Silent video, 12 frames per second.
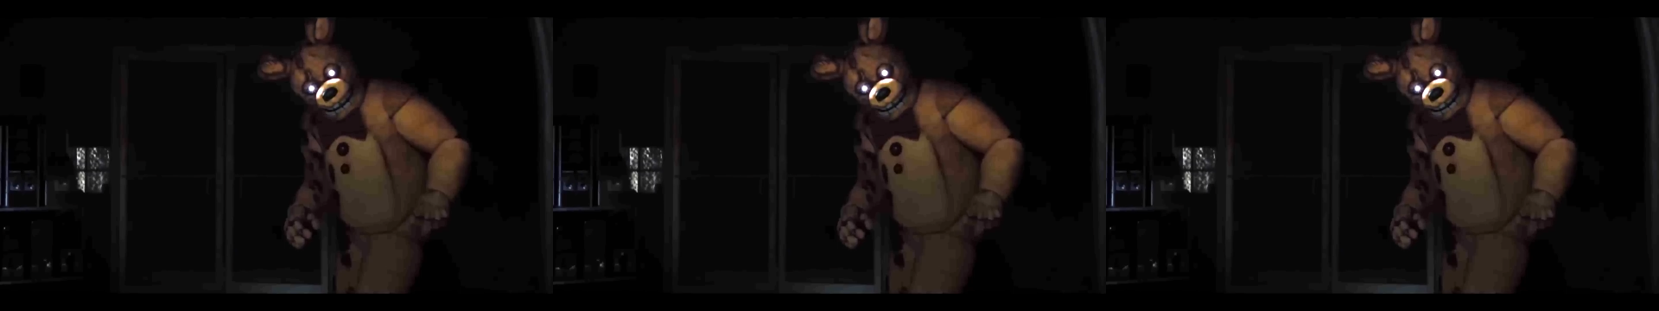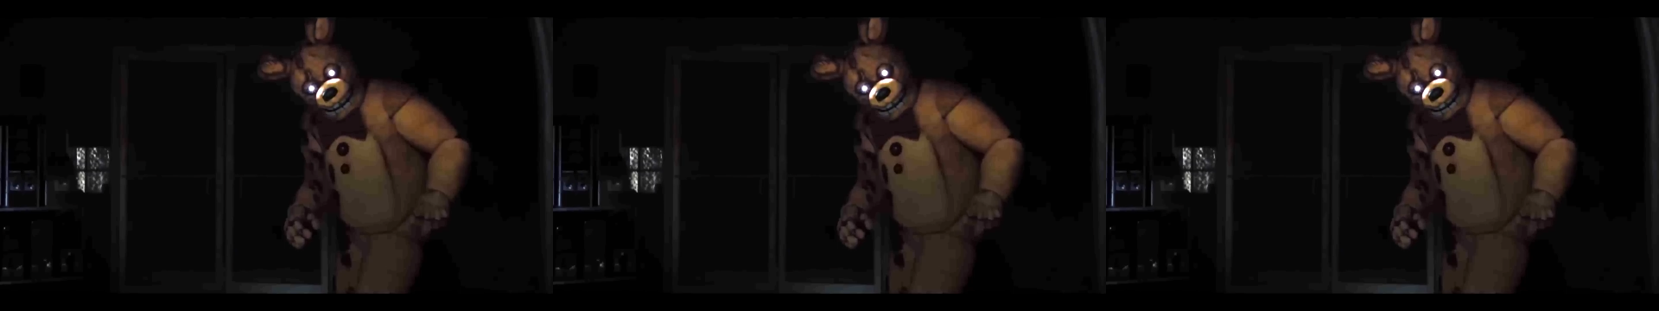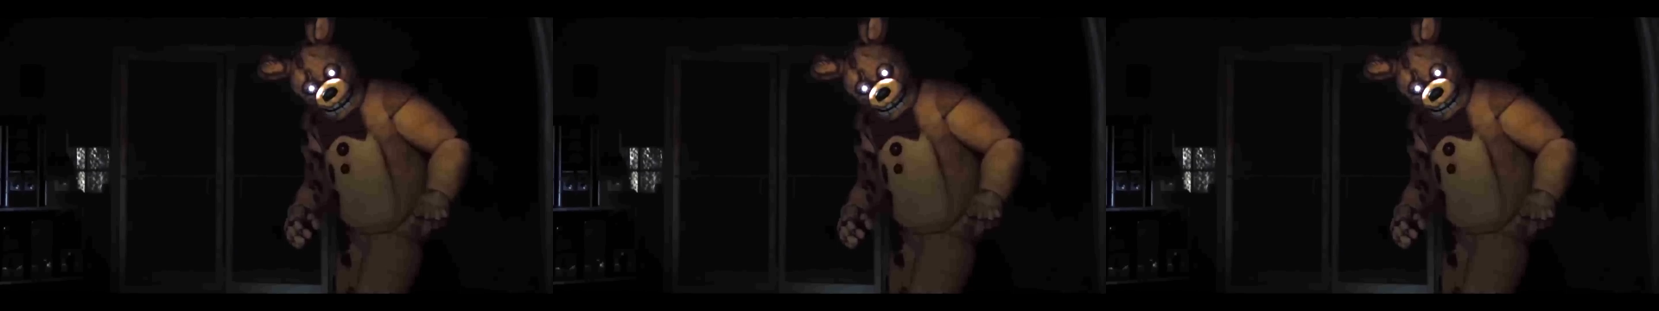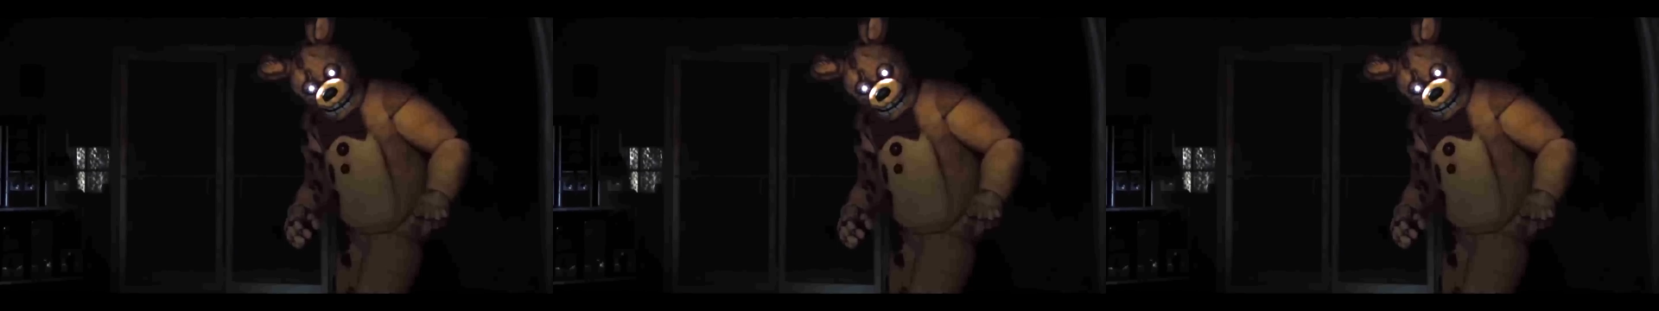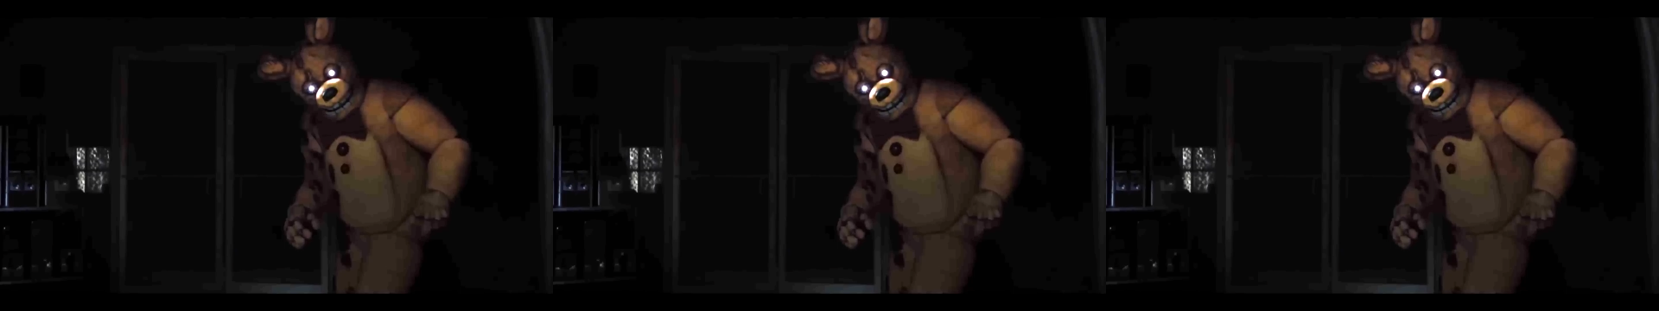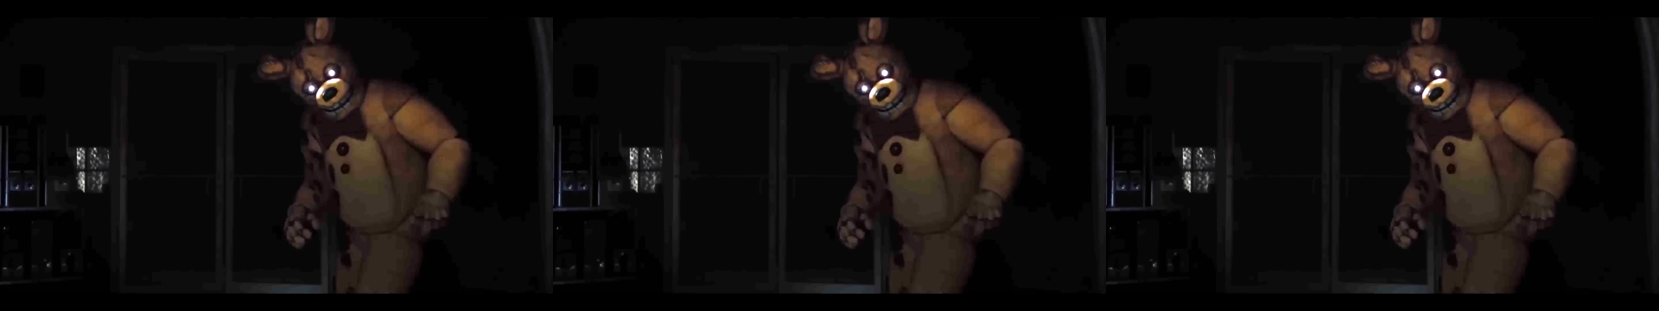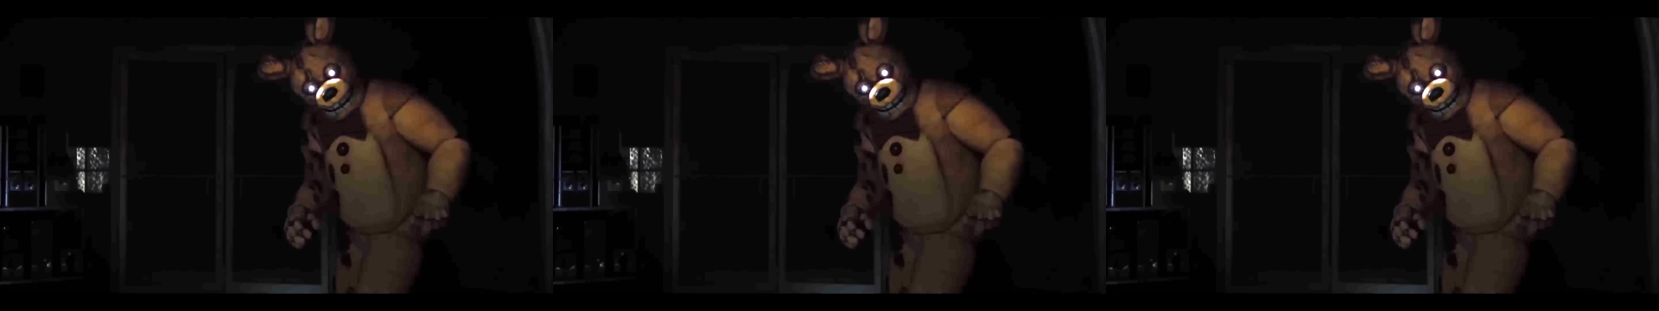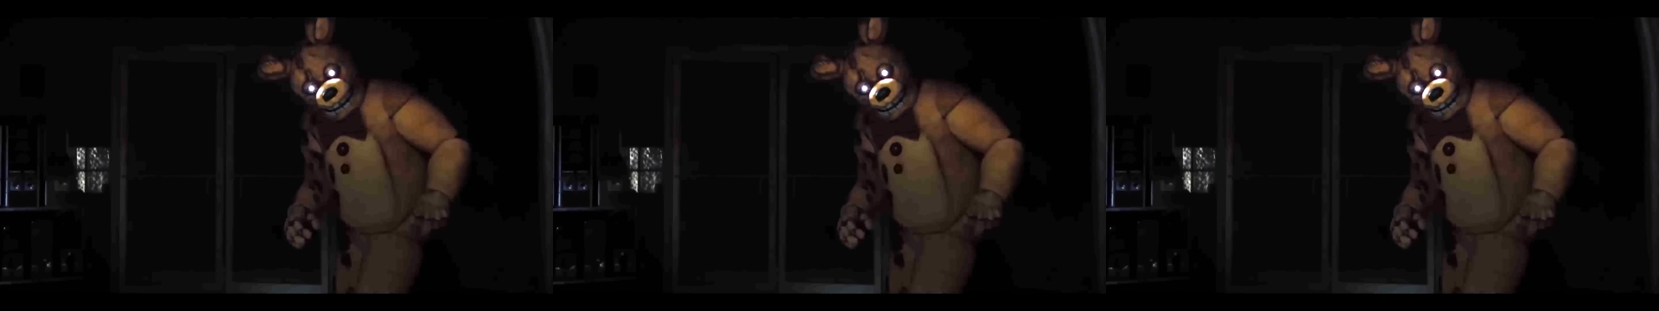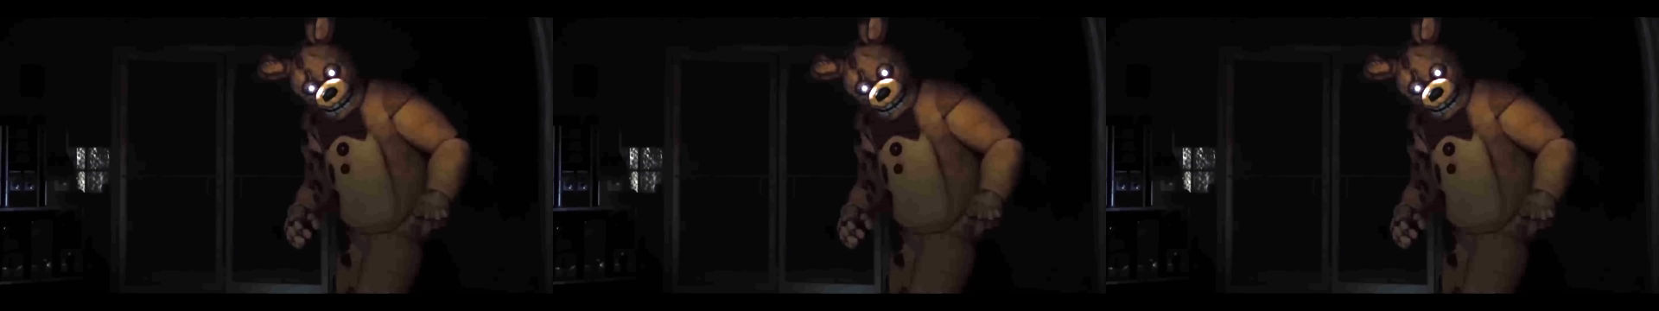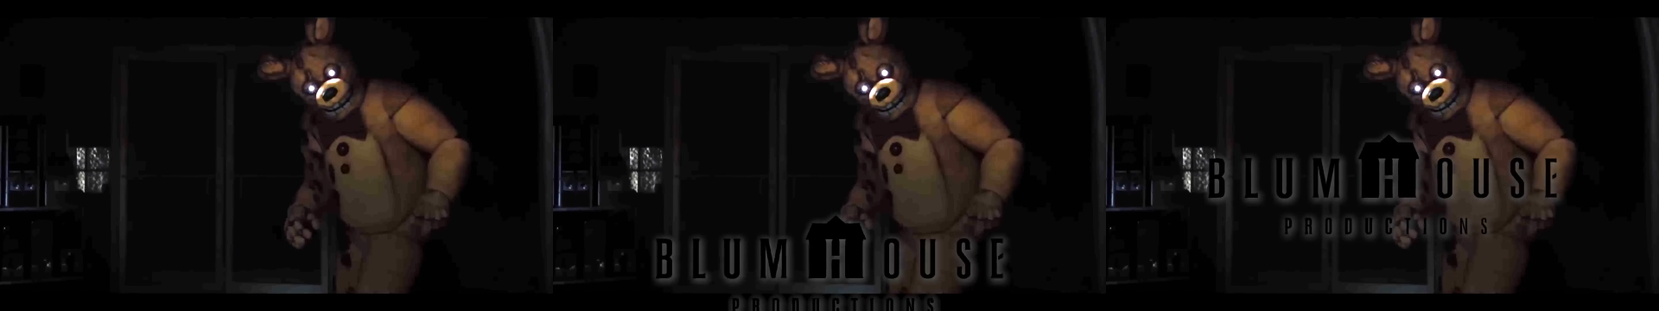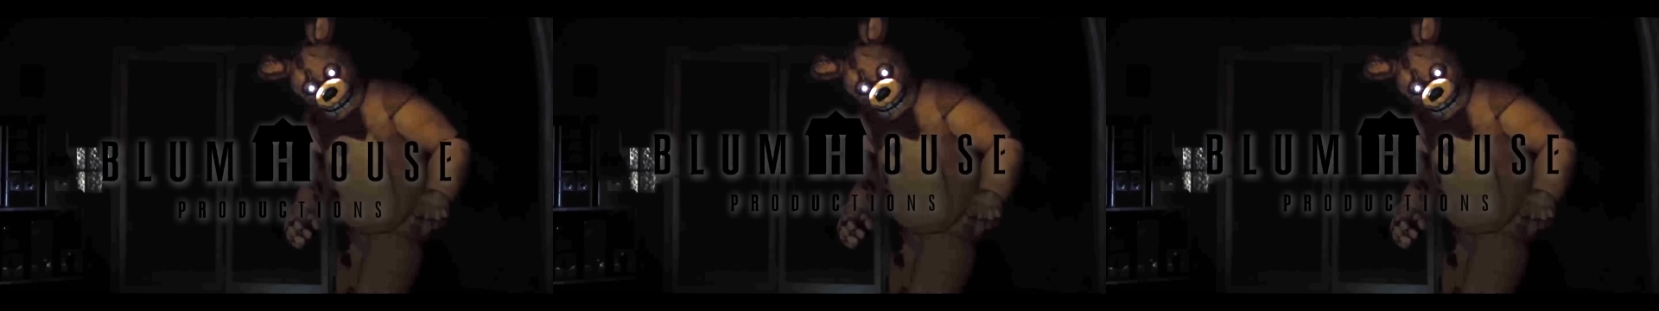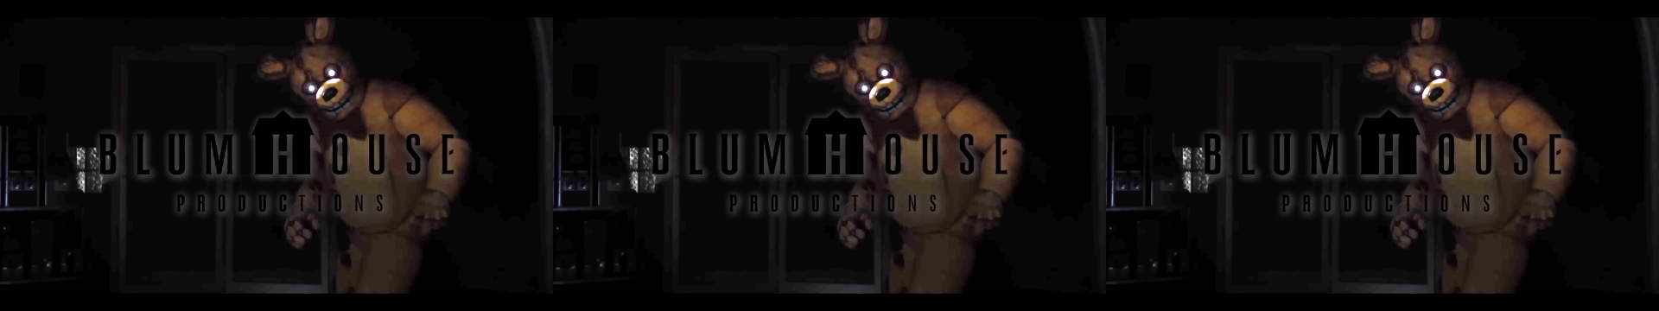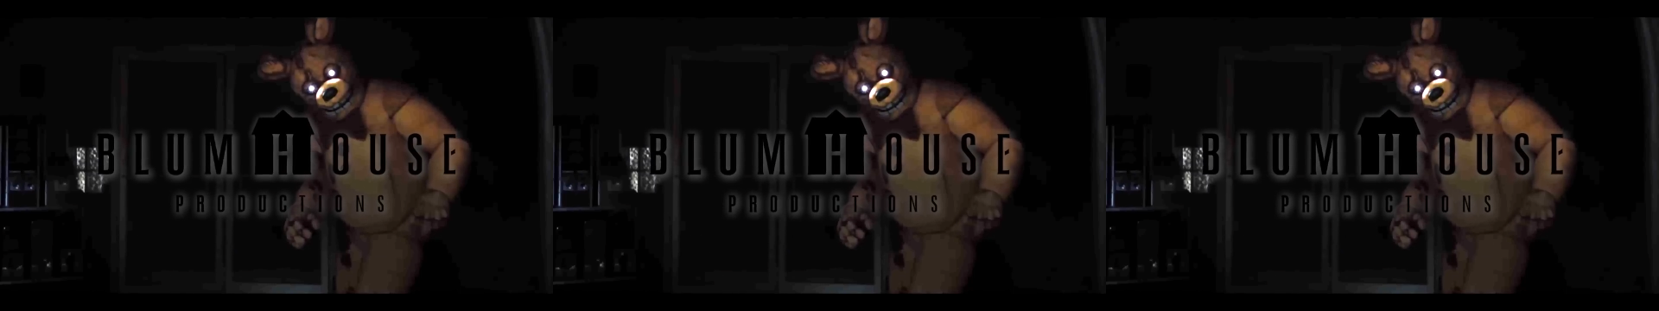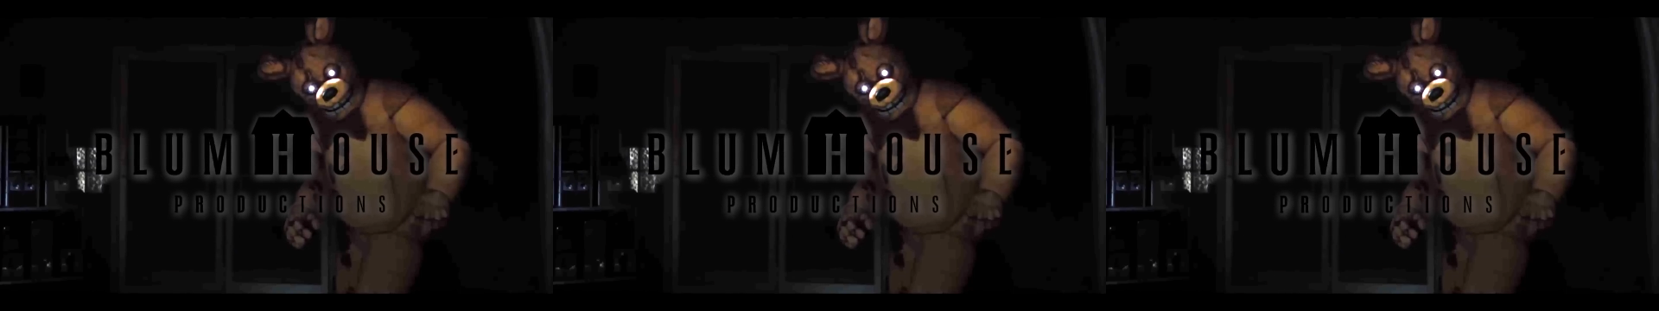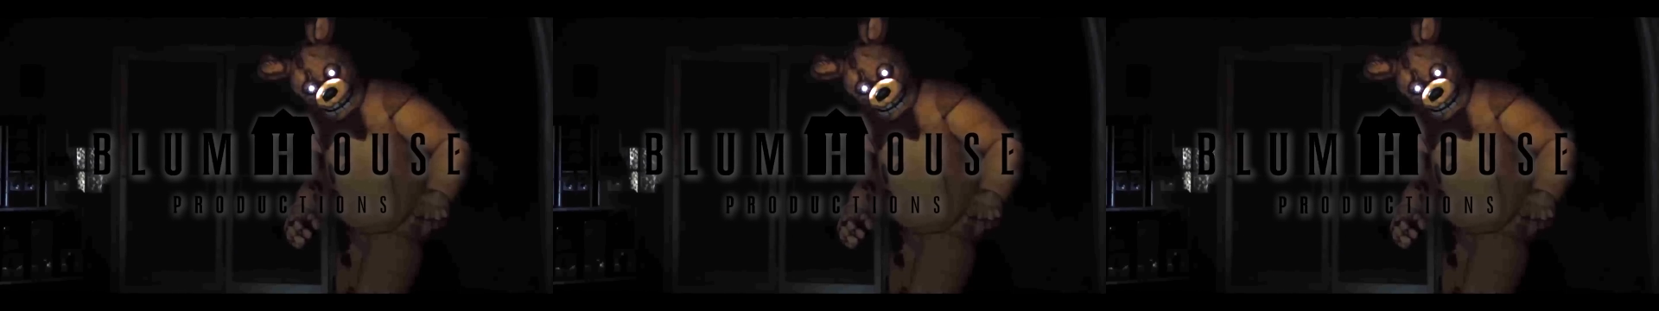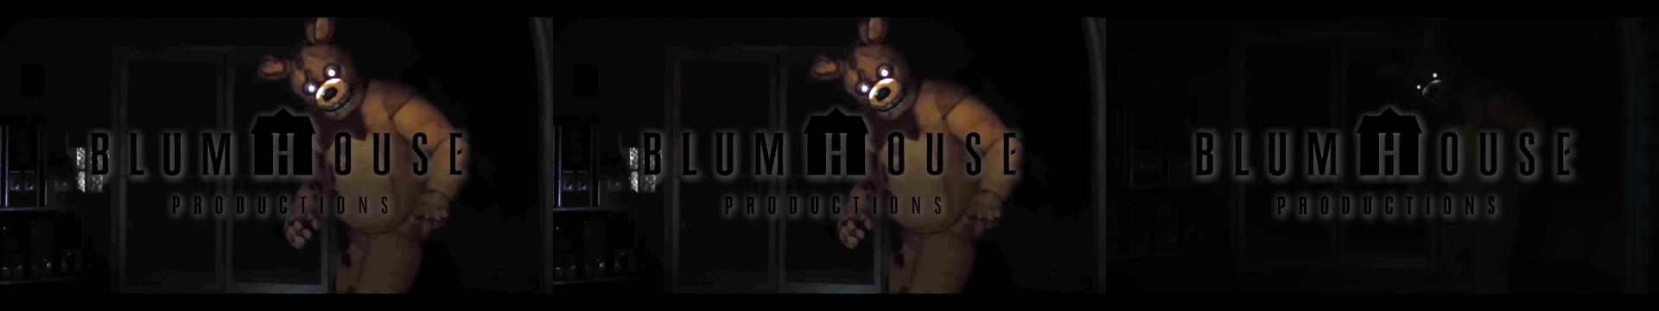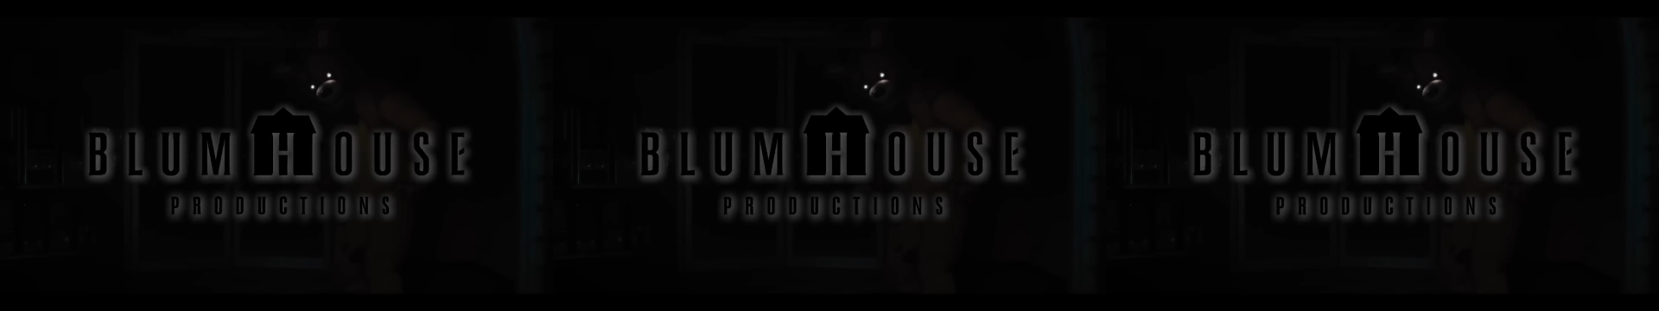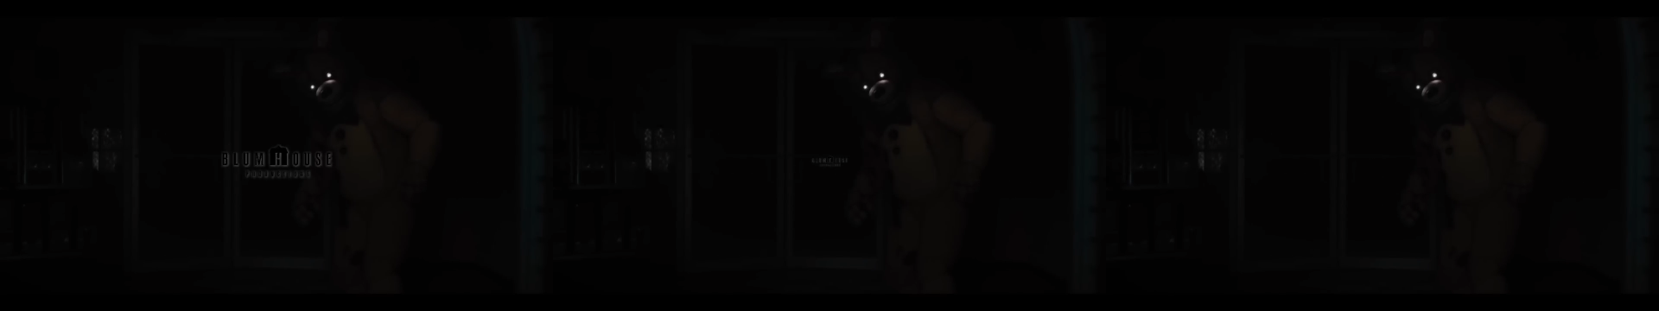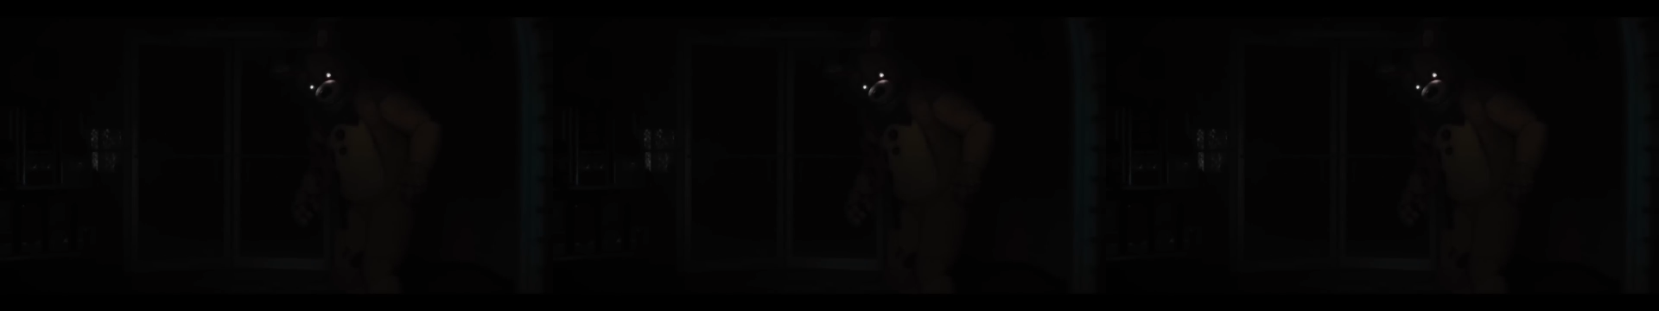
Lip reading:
(no speaker visible)